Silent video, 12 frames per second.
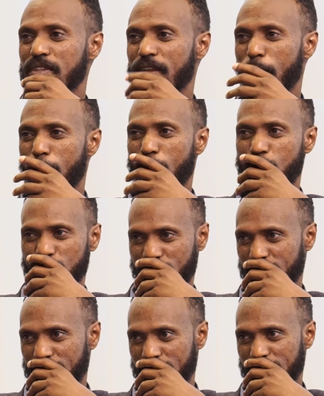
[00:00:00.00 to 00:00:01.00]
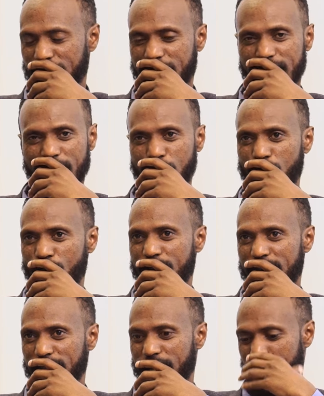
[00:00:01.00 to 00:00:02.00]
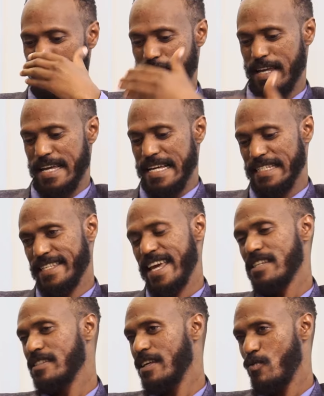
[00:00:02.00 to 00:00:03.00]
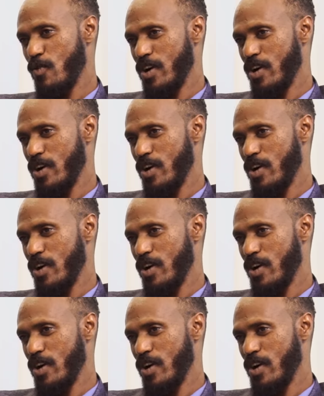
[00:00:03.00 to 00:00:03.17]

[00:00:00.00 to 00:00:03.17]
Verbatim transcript: me the most, just a brilliant guy, Denzel